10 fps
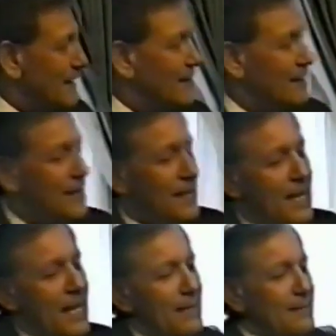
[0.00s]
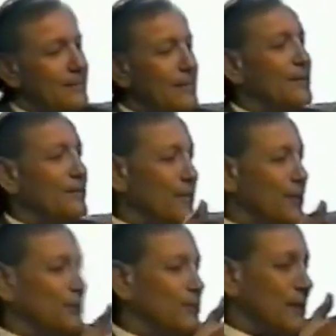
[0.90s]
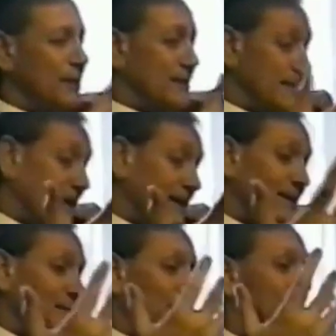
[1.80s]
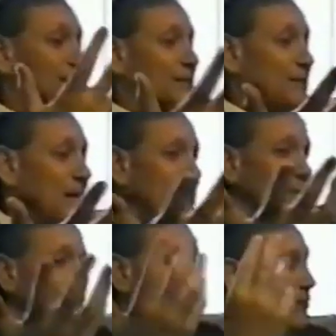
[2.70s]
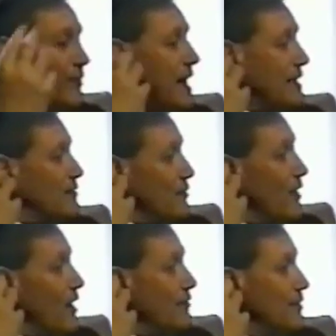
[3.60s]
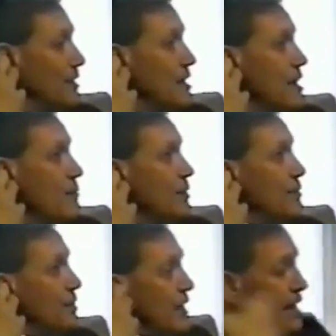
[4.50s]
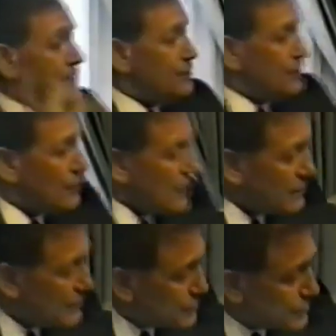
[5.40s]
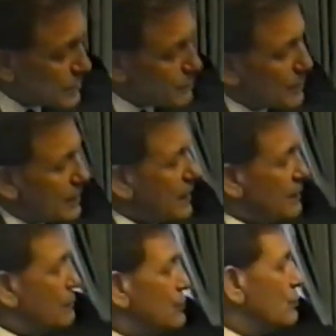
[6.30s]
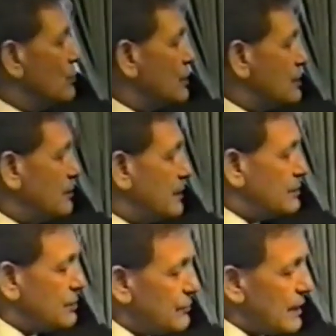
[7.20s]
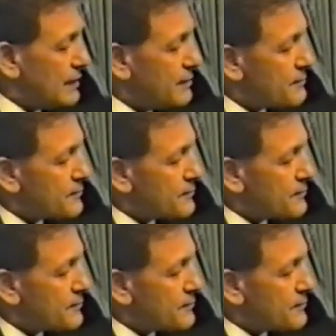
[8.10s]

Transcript: You know? And so it's been, you know, that's just having a bit of fact of life. But the engine, rather interesting, Peter, and with all the experience you've had,